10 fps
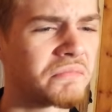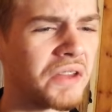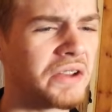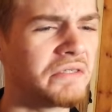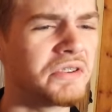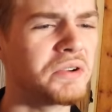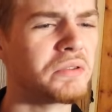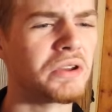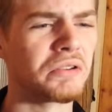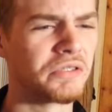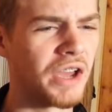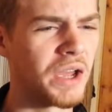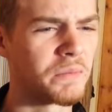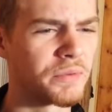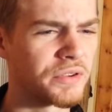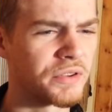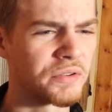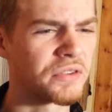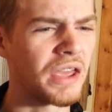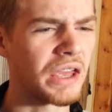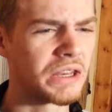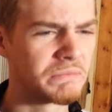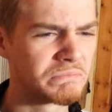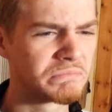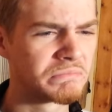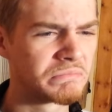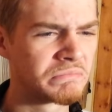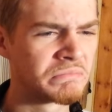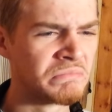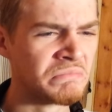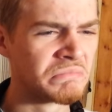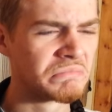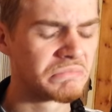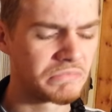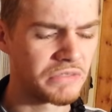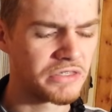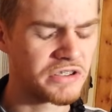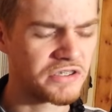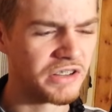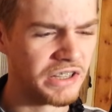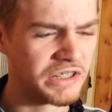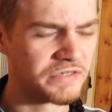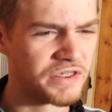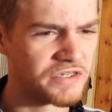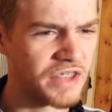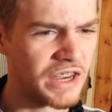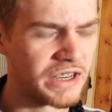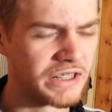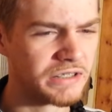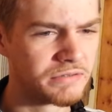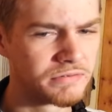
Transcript: I never knew the old times were so sad. It's just a hint of insanity.